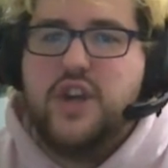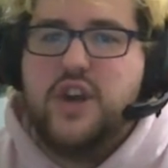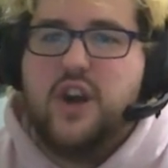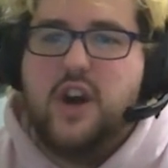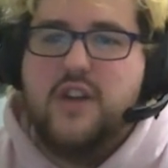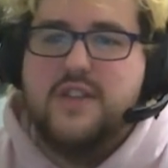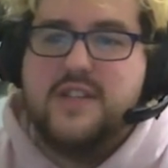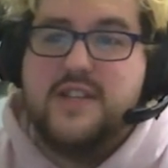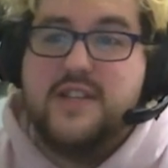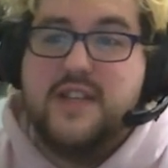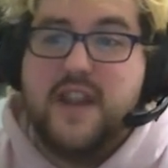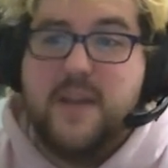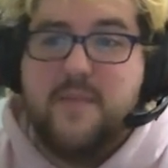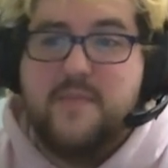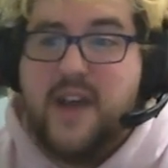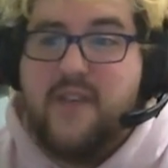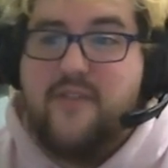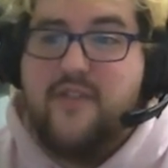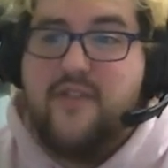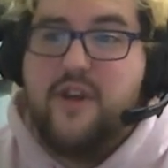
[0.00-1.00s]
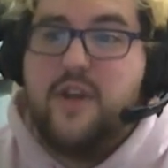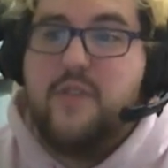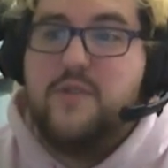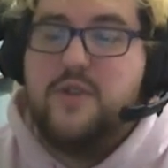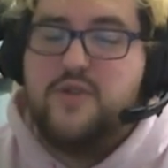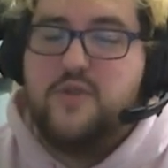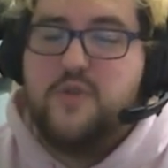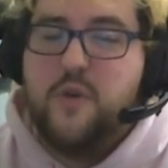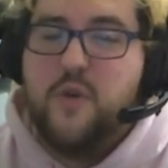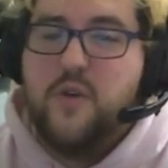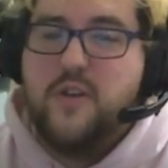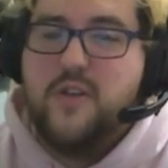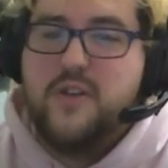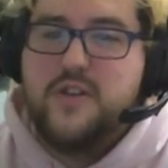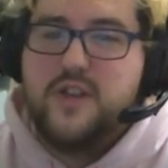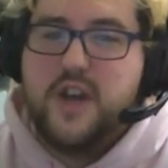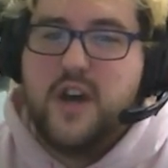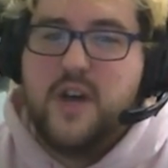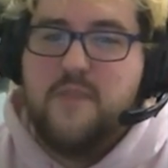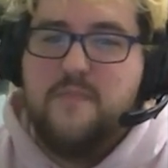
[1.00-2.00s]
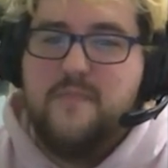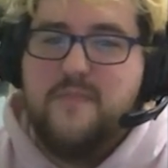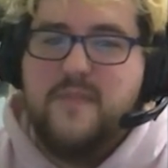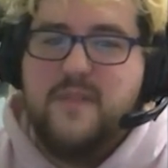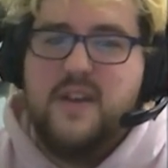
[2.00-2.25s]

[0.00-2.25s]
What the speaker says: cards in that I'm definitely going to be drawing some,